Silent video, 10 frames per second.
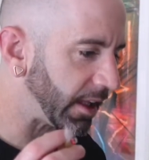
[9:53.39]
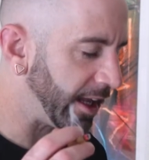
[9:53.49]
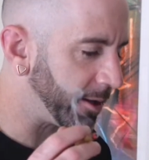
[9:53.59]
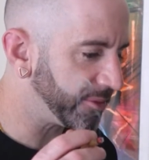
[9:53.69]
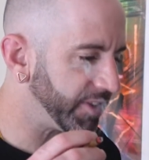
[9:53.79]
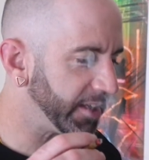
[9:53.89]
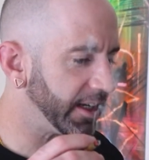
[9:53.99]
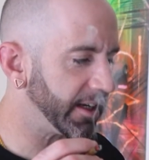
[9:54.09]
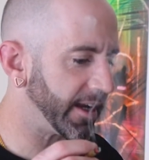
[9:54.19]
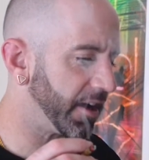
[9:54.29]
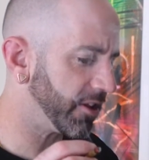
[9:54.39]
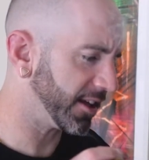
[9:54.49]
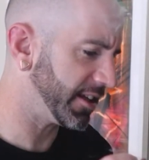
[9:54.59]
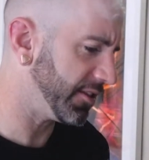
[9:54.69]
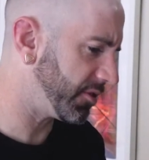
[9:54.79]
and I'm seeing it now,
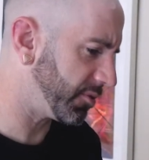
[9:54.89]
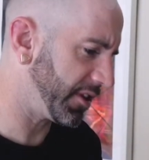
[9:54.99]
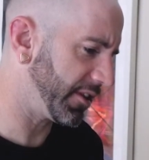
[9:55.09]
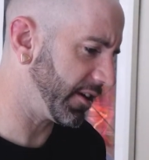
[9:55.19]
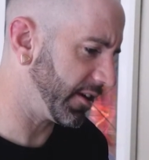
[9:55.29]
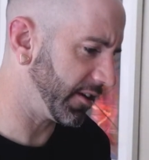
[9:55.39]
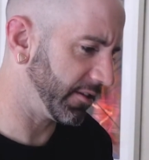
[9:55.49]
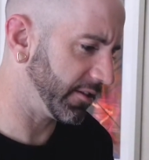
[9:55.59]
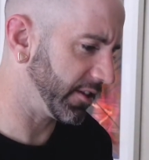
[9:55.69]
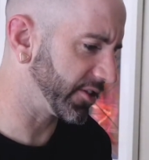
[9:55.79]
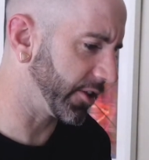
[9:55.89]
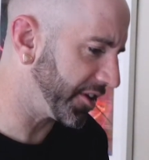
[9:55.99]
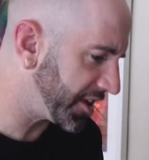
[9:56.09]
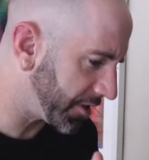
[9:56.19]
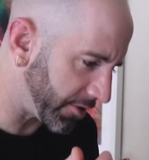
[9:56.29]
like even with the
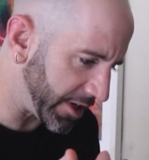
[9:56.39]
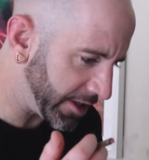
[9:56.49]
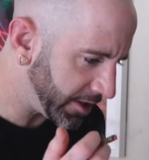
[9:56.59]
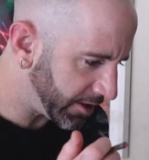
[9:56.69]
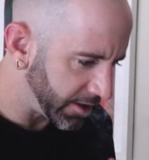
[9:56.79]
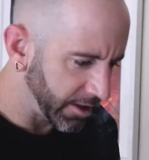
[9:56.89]
Slurdy 3,